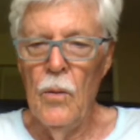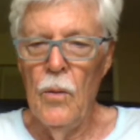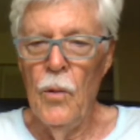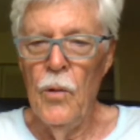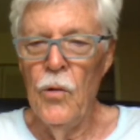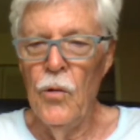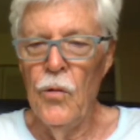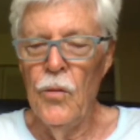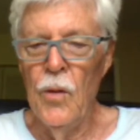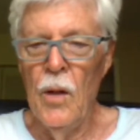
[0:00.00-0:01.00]
which
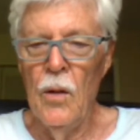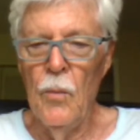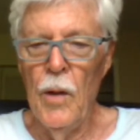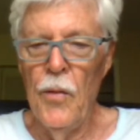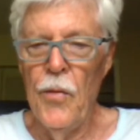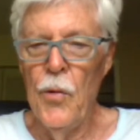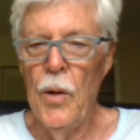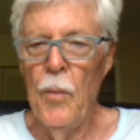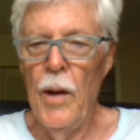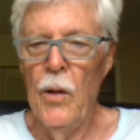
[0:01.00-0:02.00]
is, I don't know, about
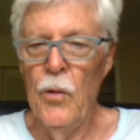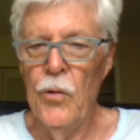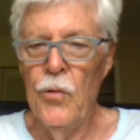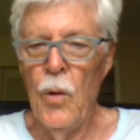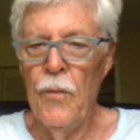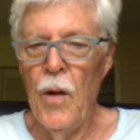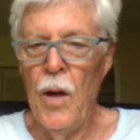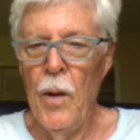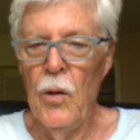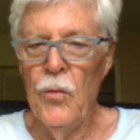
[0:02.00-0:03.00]
30 miles,
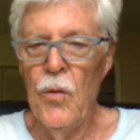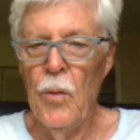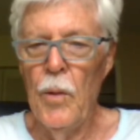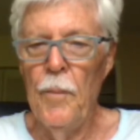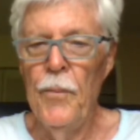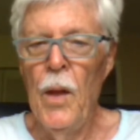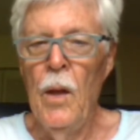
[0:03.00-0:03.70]
25 miles from me.